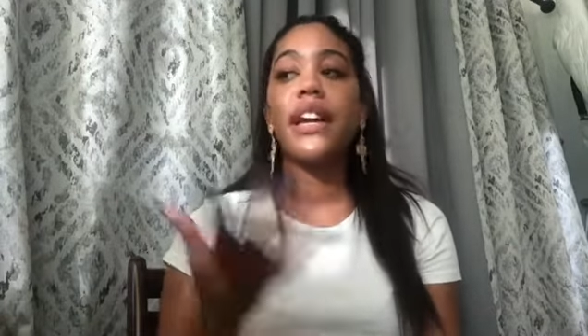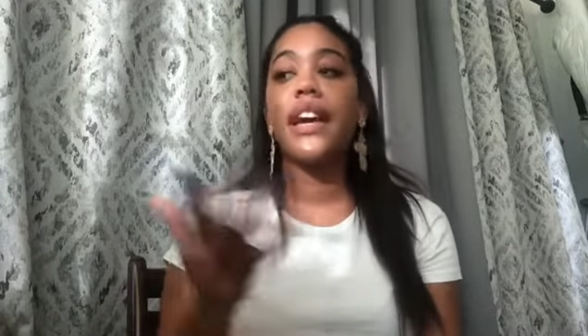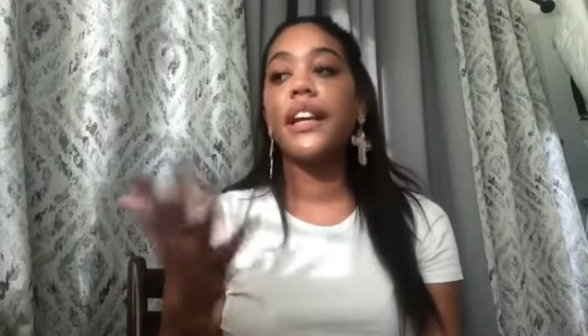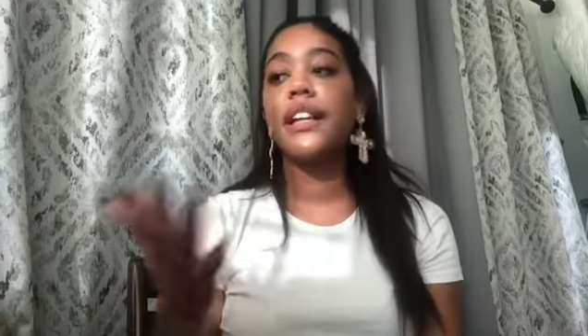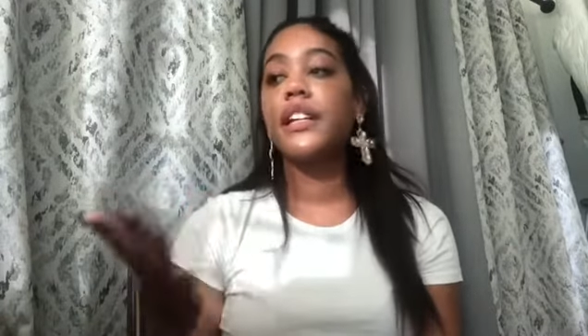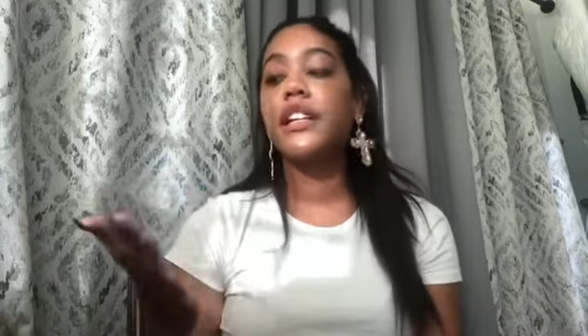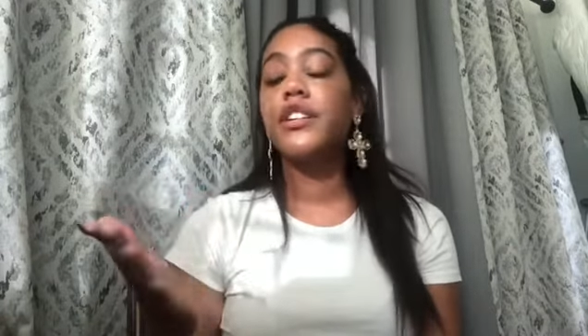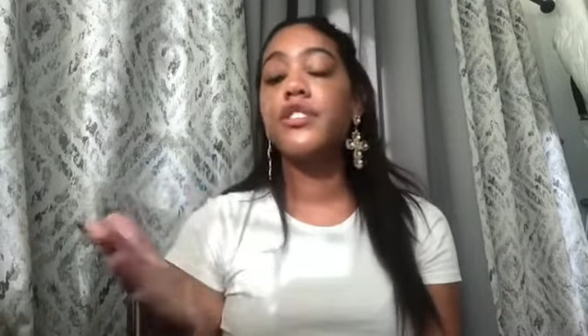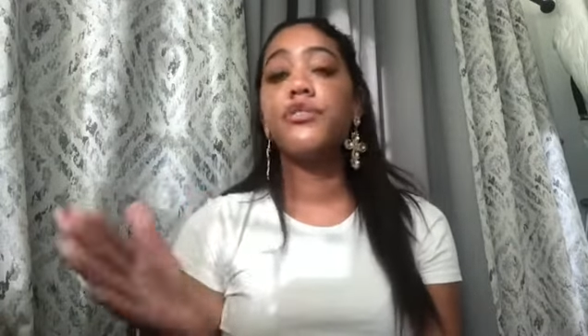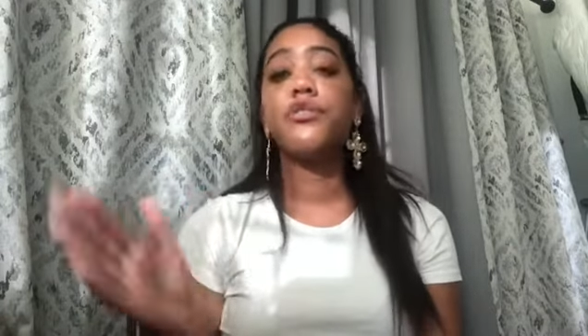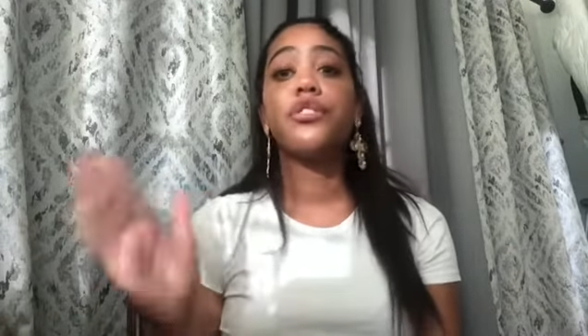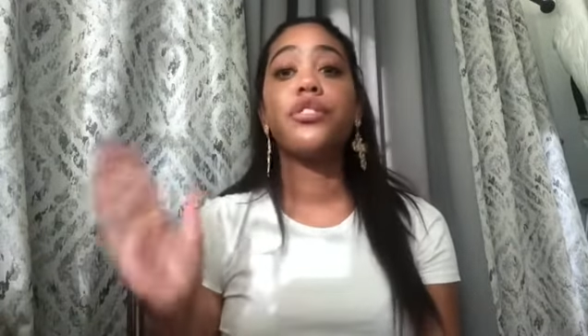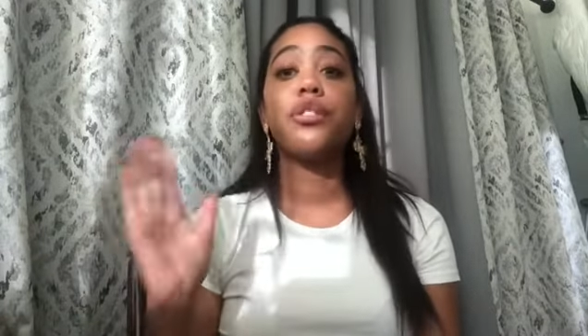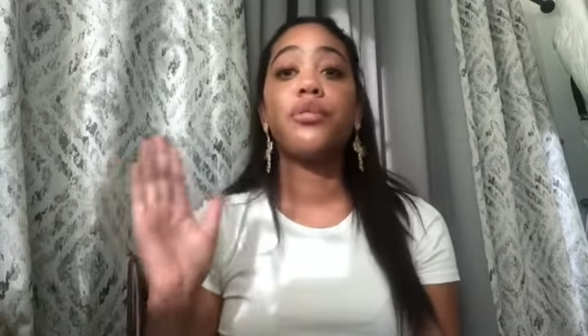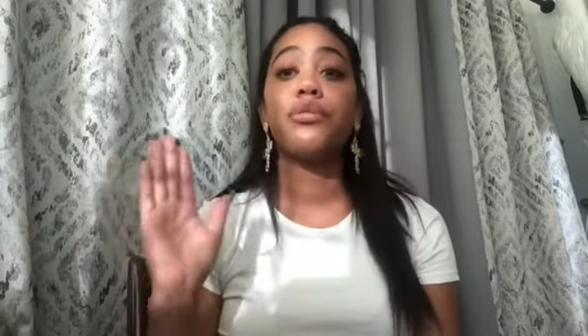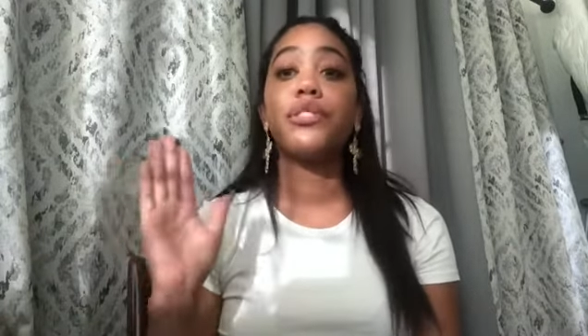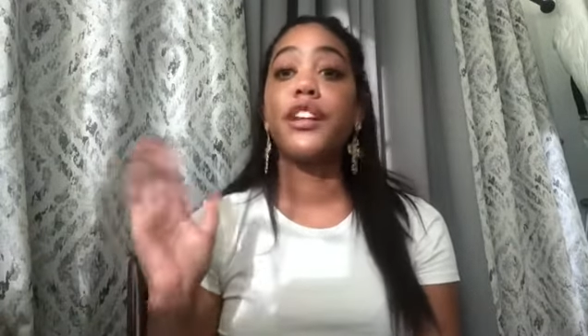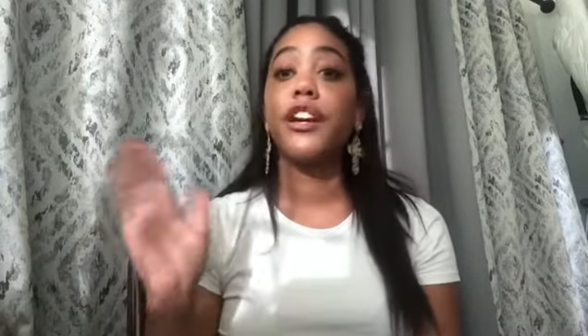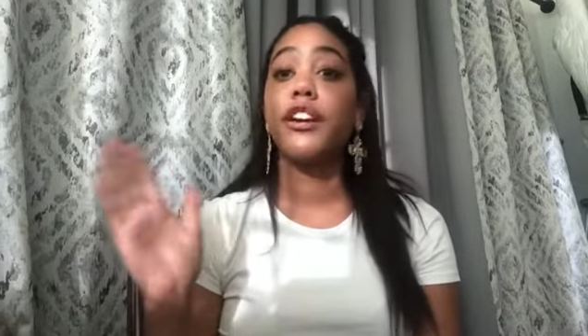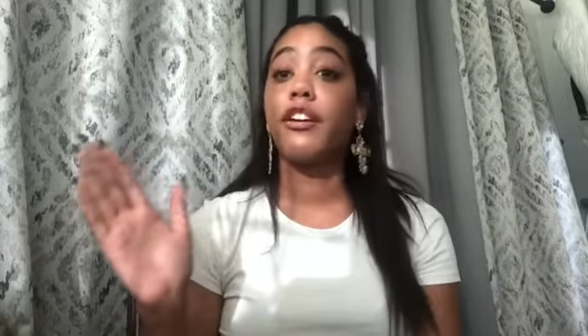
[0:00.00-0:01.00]
Hailey, you should
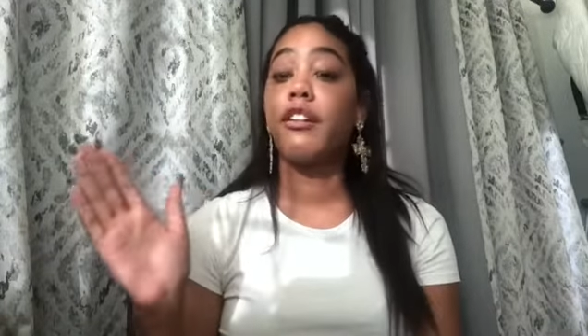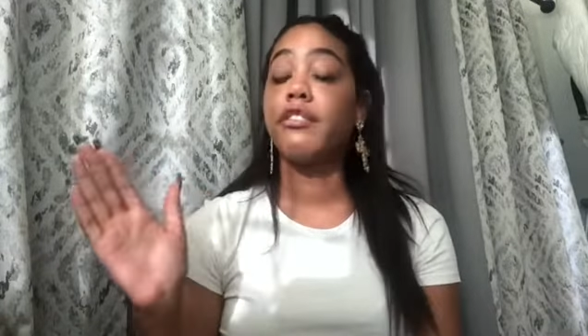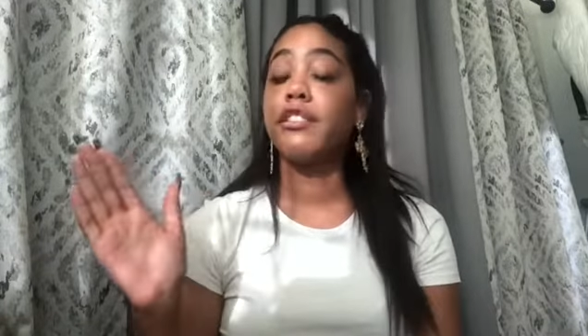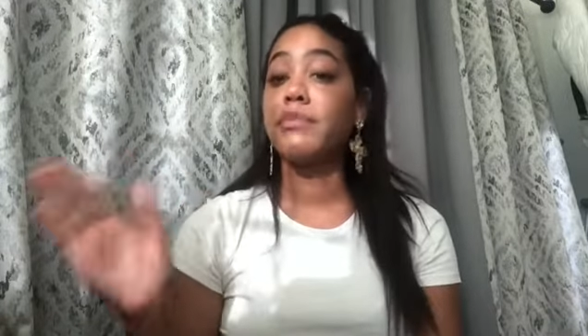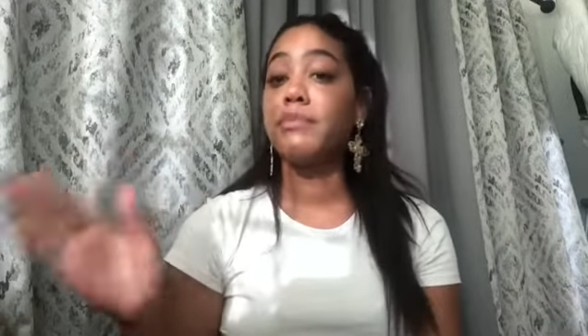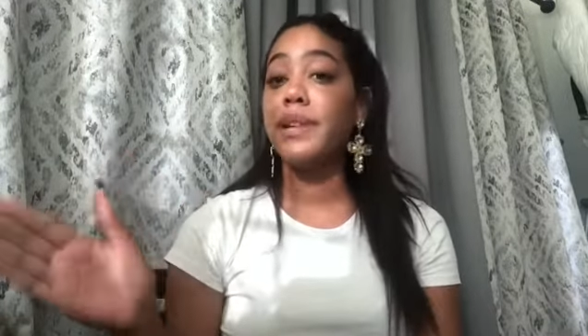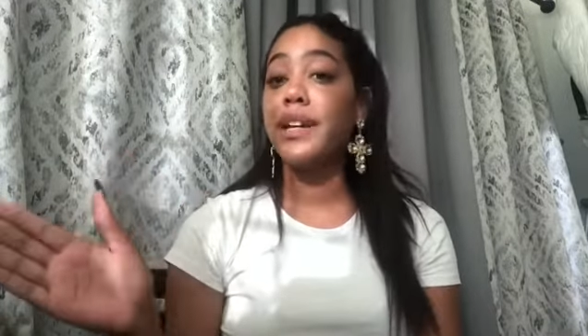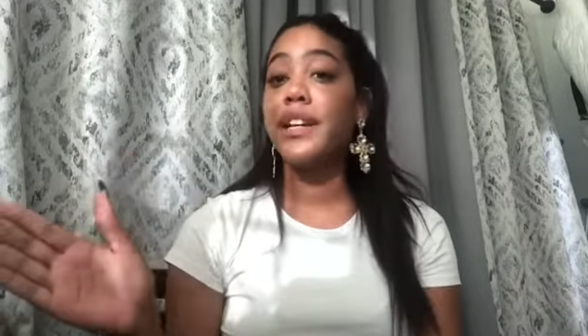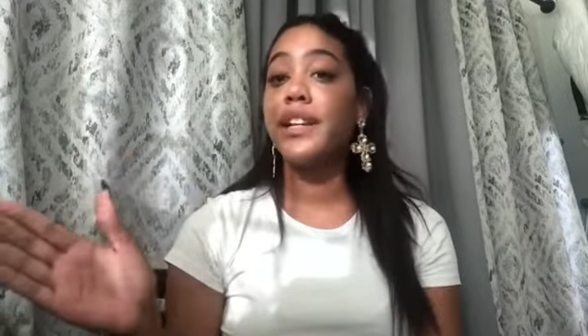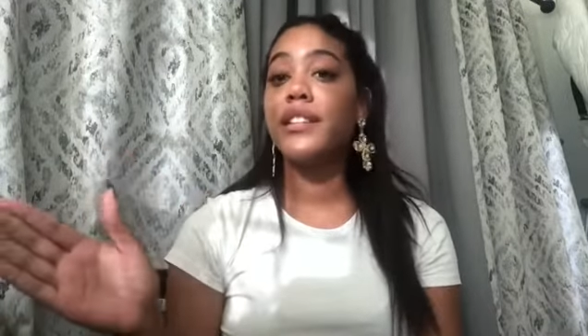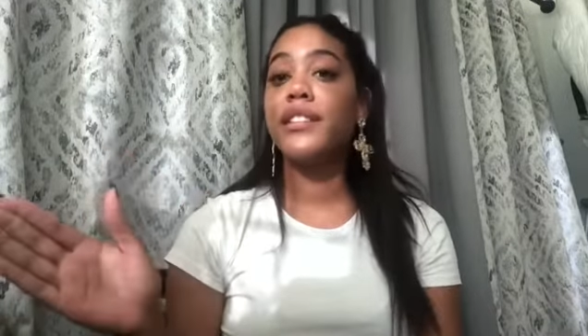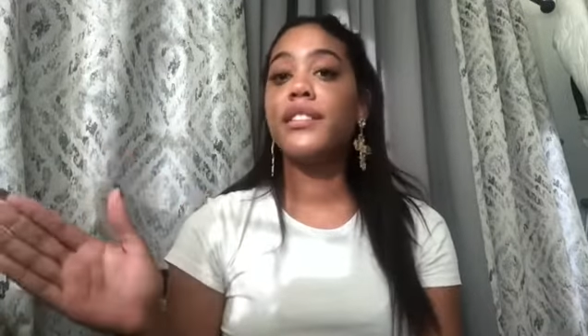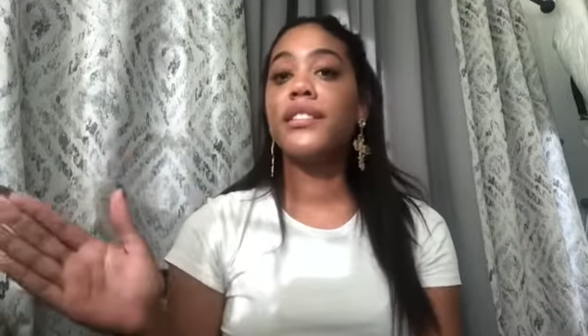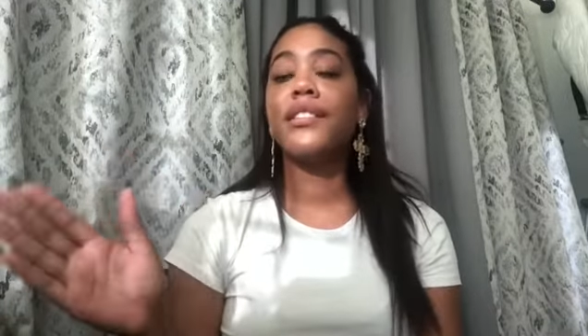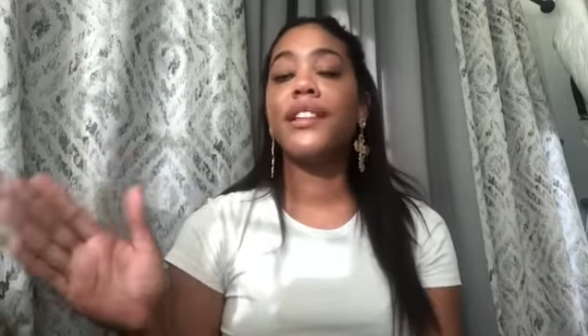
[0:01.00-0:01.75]
go check out his page.